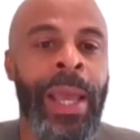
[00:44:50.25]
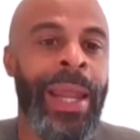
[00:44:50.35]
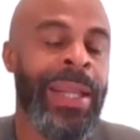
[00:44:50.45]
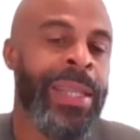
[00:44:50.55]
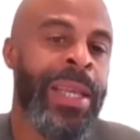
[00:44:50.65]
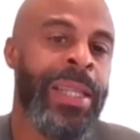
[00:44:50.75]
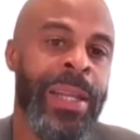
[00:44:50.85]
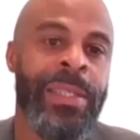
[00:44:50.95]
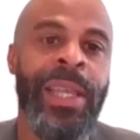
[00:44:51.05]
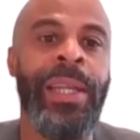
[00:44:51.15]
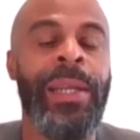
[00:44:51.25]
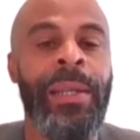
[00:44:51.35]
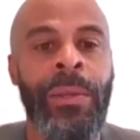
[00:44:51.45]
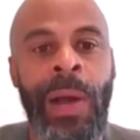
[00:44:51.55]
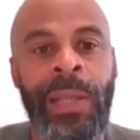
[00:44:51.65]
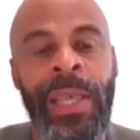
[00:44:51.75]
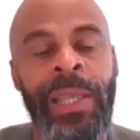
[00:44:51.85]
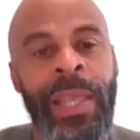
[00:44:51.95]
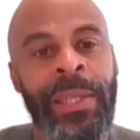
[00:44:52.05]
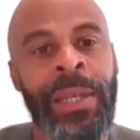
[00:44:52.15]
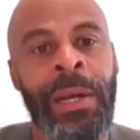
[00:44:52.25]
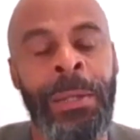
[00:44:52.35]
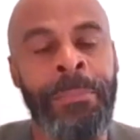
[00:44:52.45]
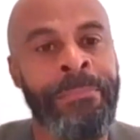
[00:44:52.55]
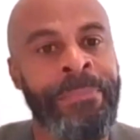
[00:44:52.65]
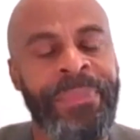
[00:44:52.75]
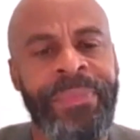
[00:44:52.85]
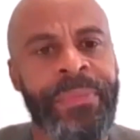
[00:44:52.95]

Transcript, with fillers: and I think that is needed. You know, I think that um,